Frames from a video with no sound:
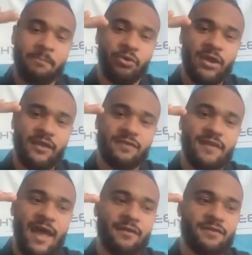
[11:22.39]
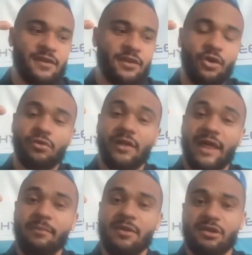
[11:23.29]
I, I break it down to, you know,
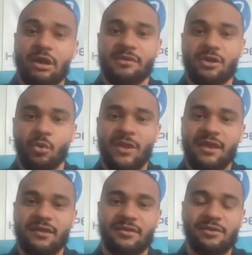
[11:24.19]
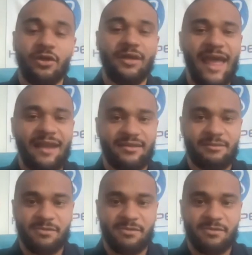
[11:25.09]
layman's terms so we can just look at